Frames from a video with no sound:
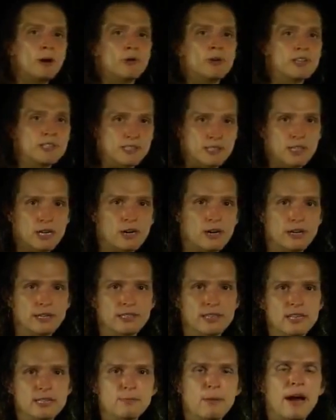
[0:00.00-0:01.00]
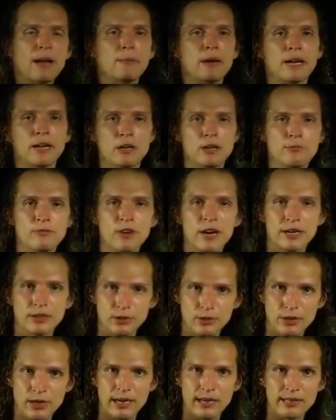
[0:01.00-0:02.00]
bonus series that's by my good friend
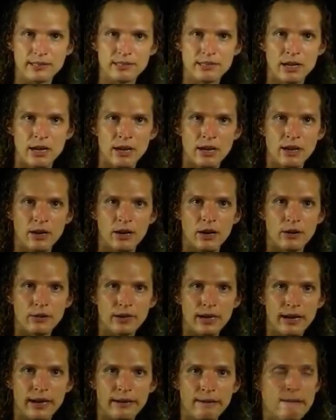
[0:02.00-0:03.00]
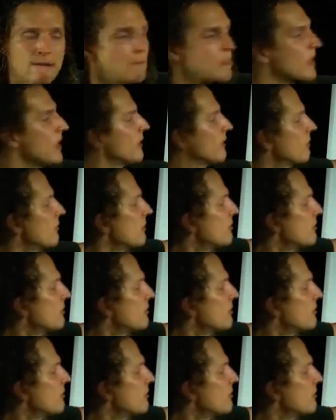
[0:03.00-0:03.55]
Chris, okay, in the